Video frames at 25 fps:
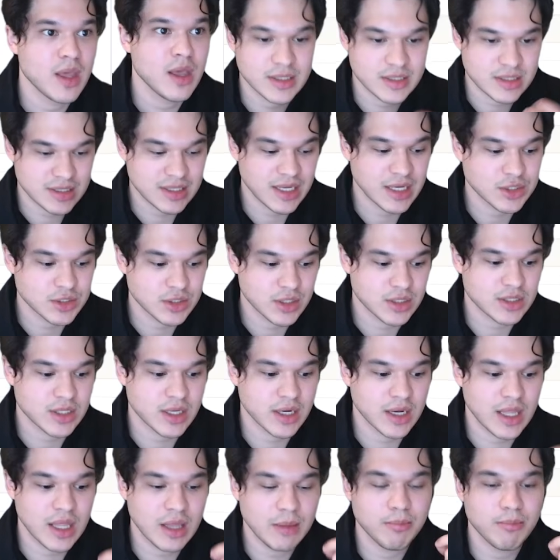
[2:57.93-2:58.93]
because essentially it's
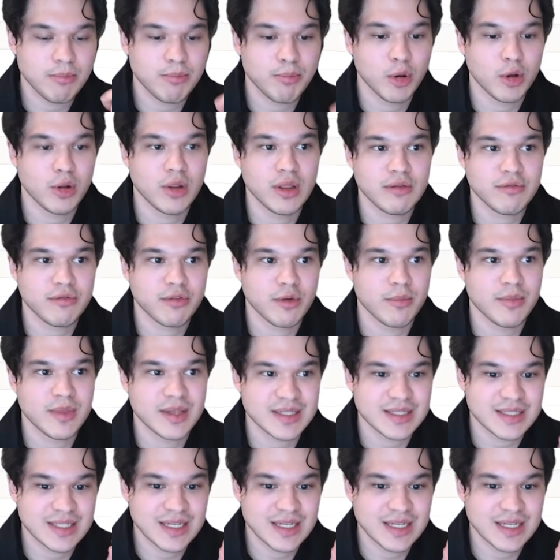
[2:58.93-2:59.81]
going to keep pulling from this